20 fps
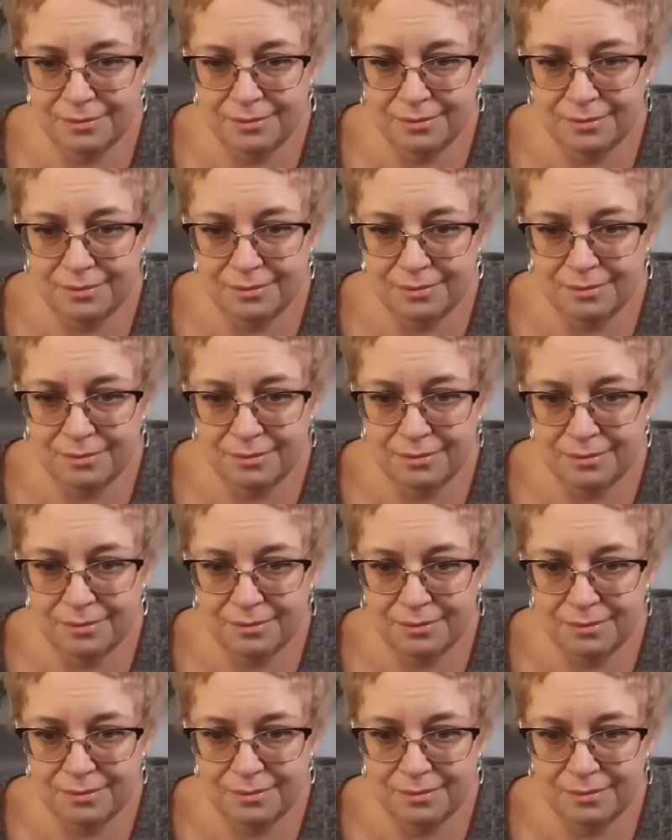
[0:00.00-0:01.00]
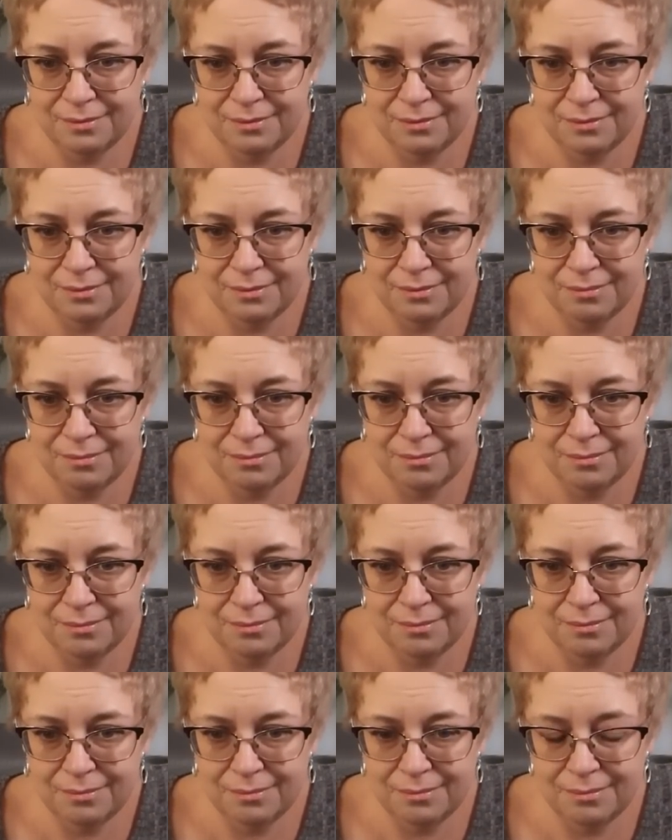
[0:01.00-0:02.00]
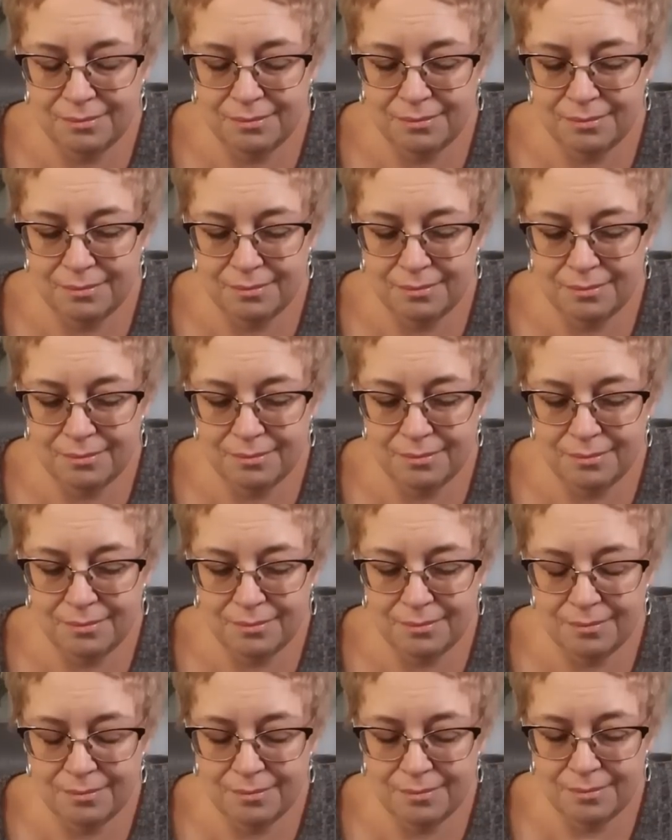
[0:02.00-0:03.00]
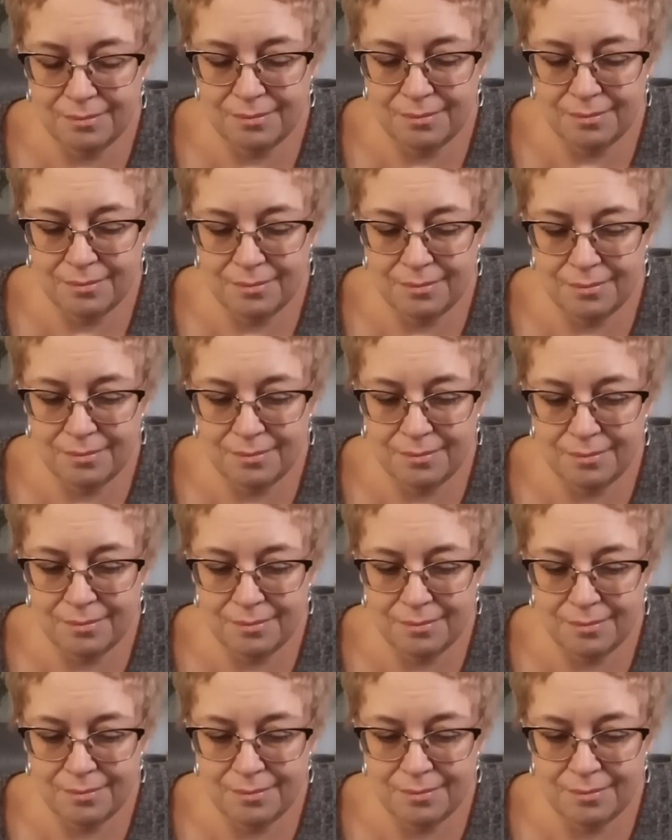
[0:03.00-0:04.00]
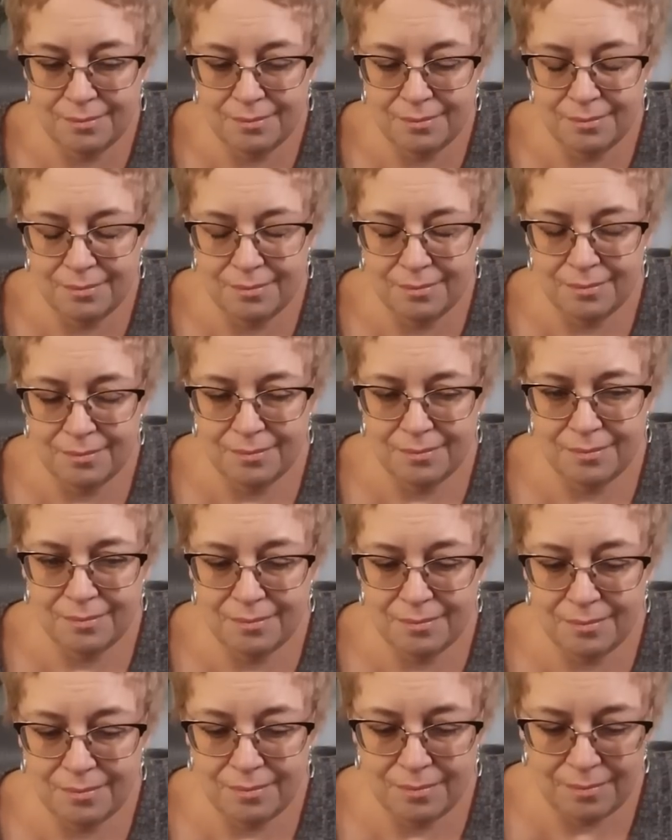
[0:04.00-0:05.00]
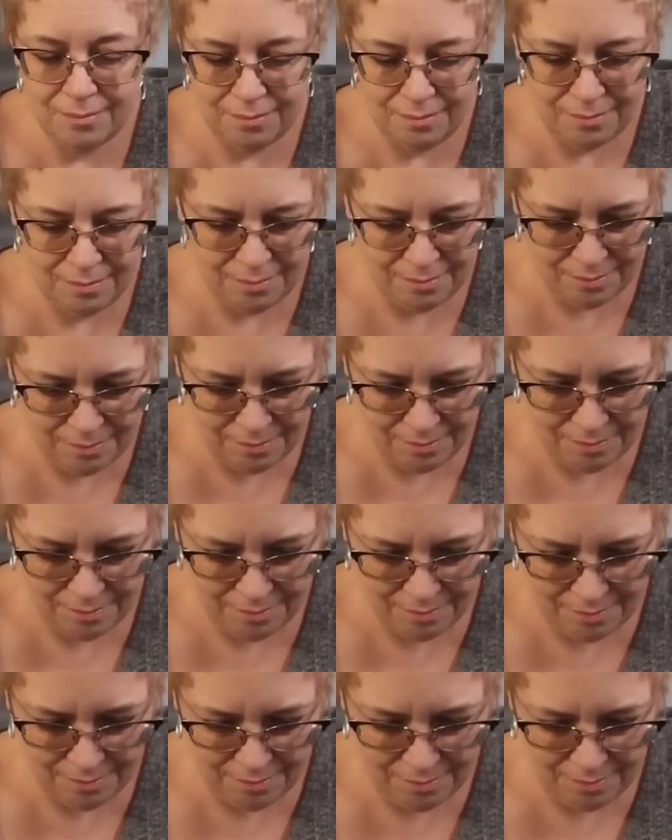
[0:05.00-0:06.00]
Nobody speaks.